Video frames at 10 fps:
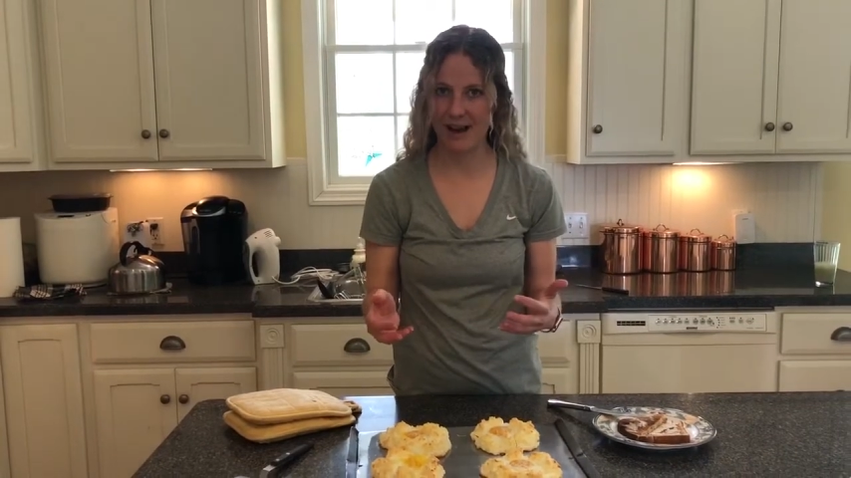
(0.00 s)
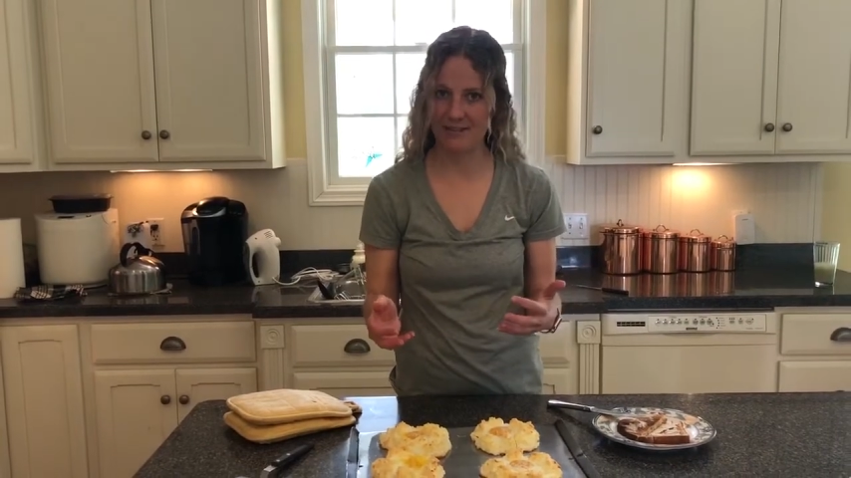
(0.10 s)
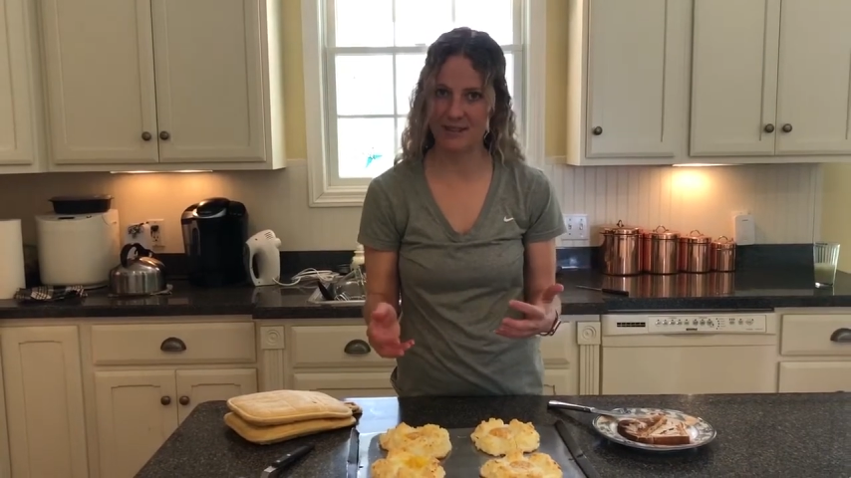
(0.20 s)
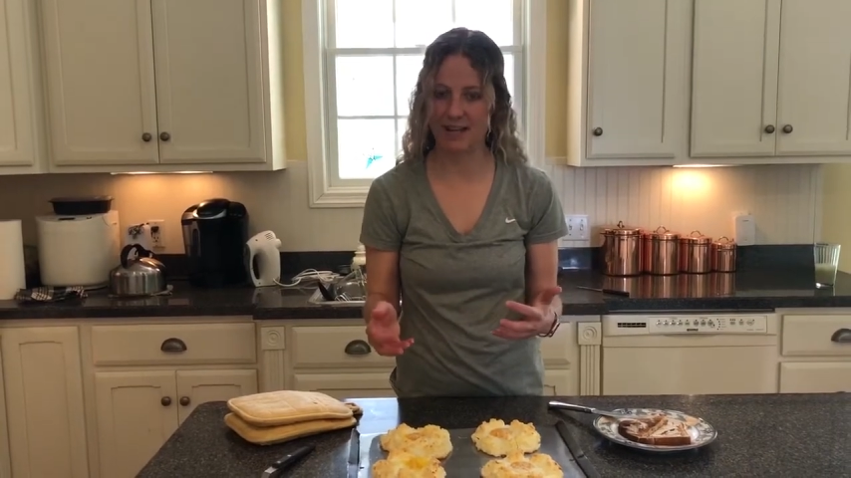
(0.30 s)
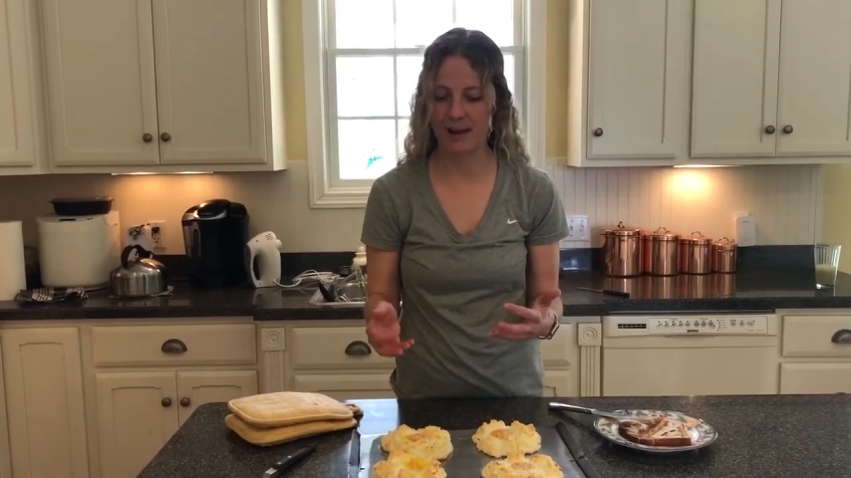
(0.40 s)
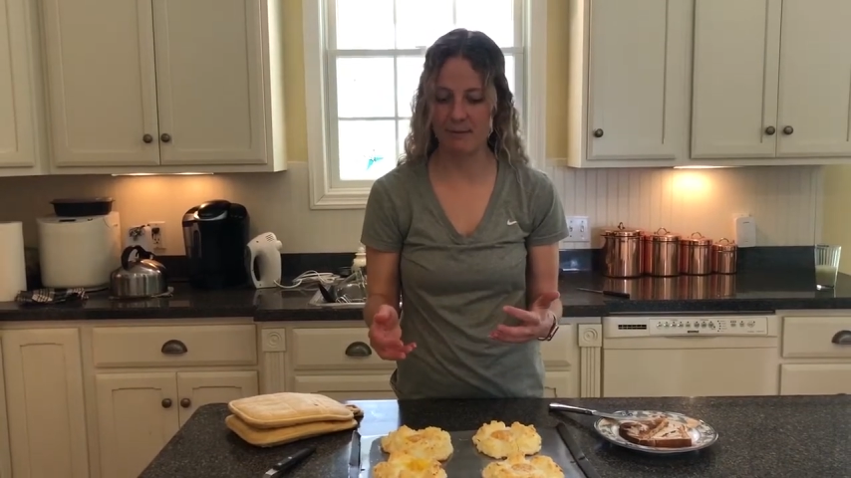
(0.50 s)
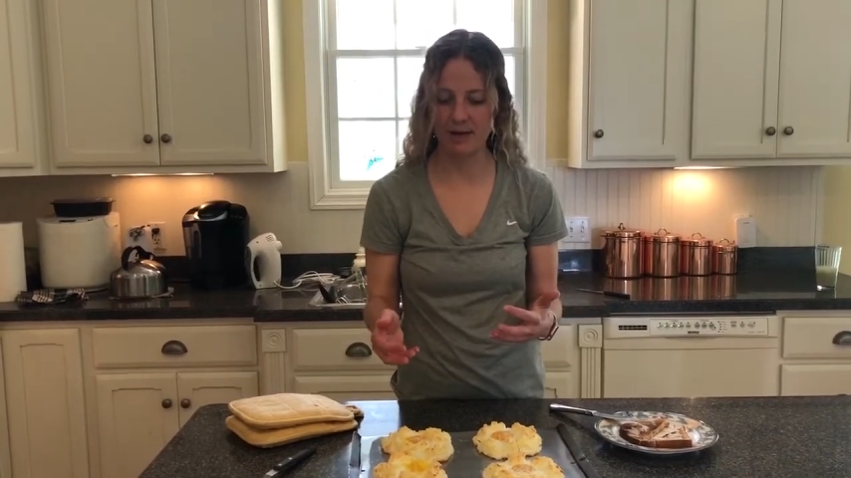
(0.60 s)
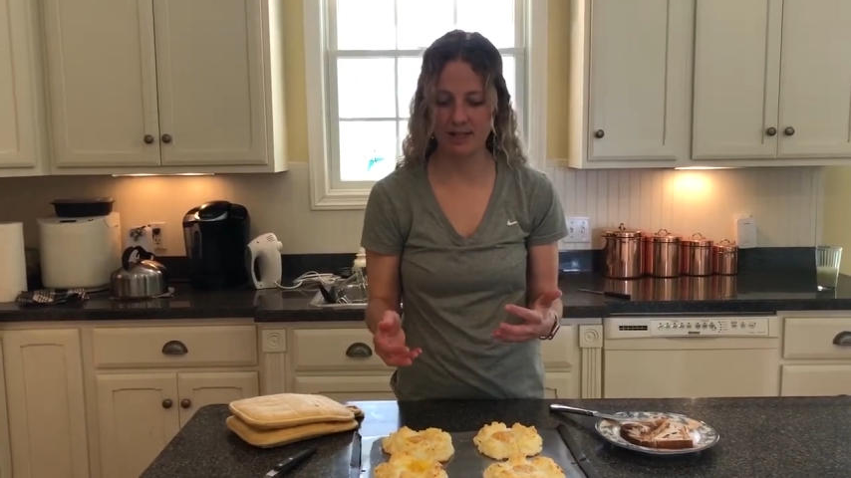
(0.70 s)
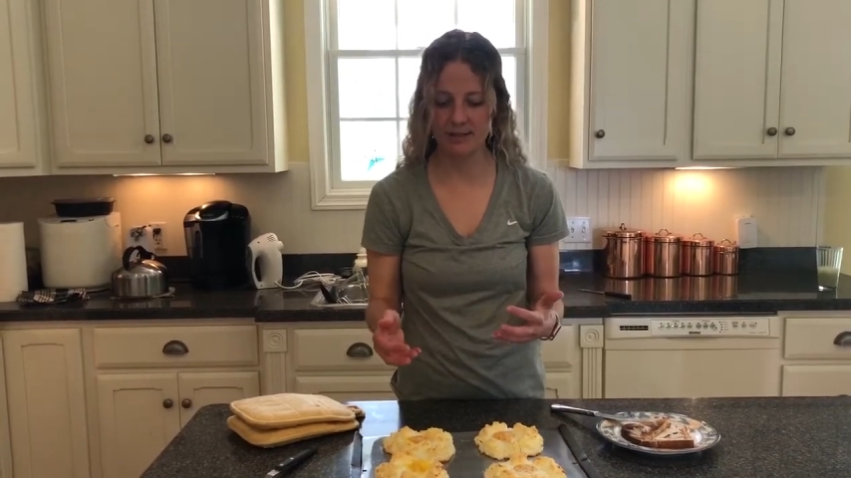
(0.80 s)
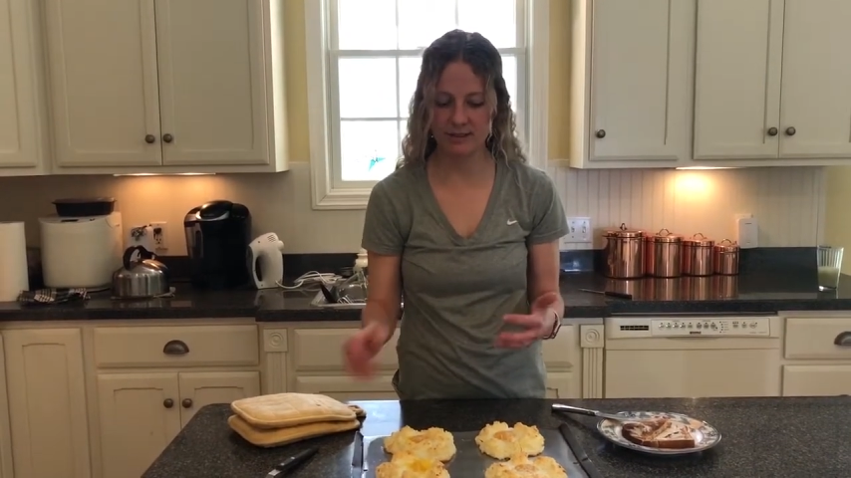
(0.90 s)
after 9
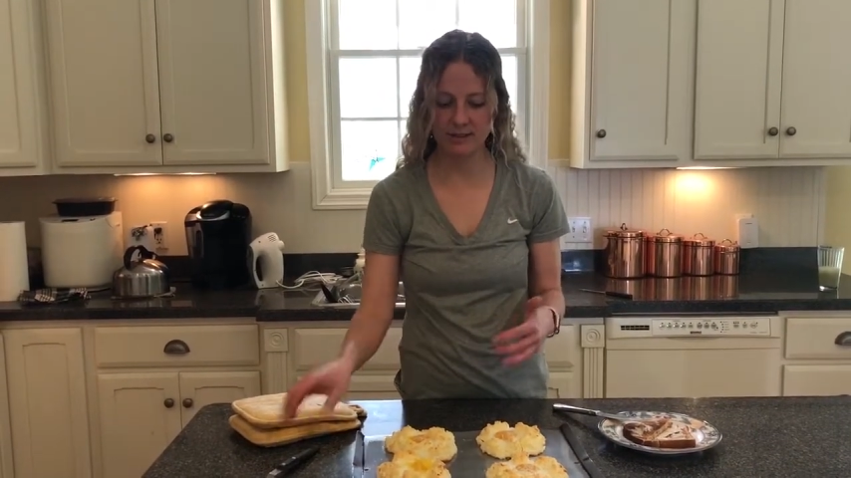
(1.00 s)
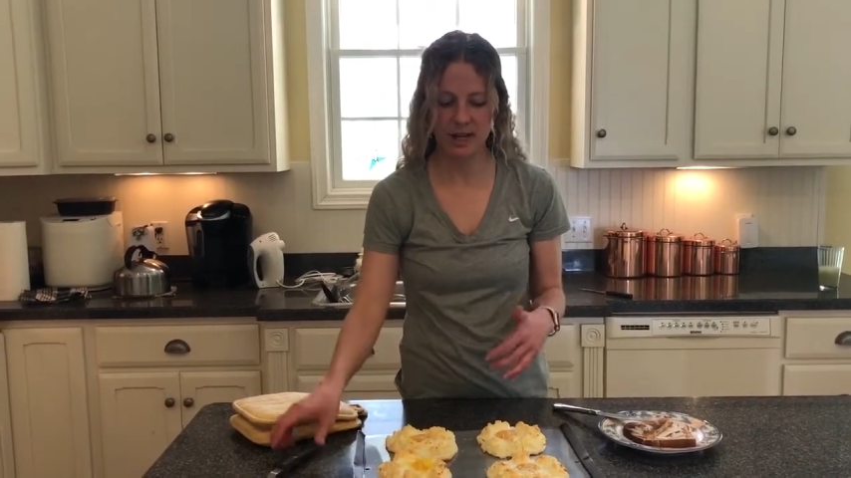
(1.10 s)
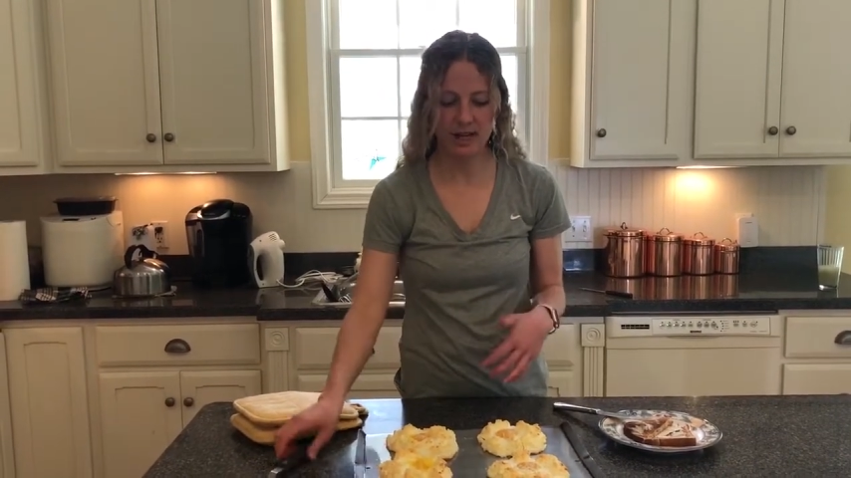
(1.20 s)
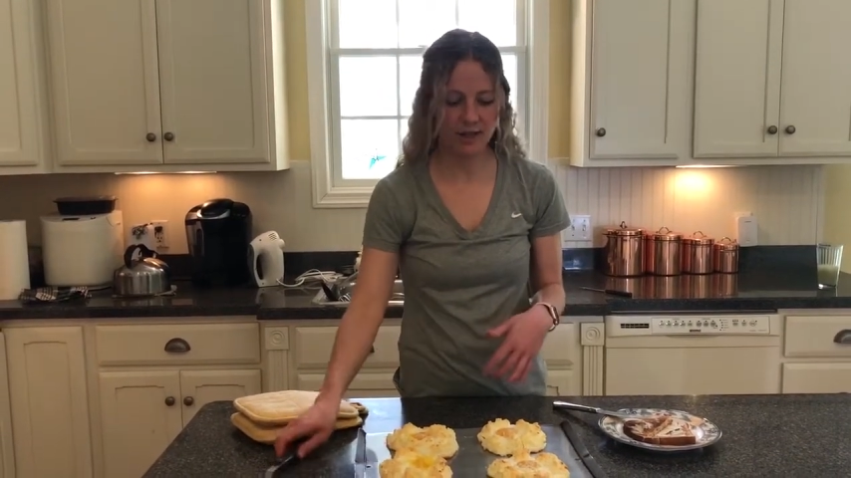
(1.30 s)
minutes.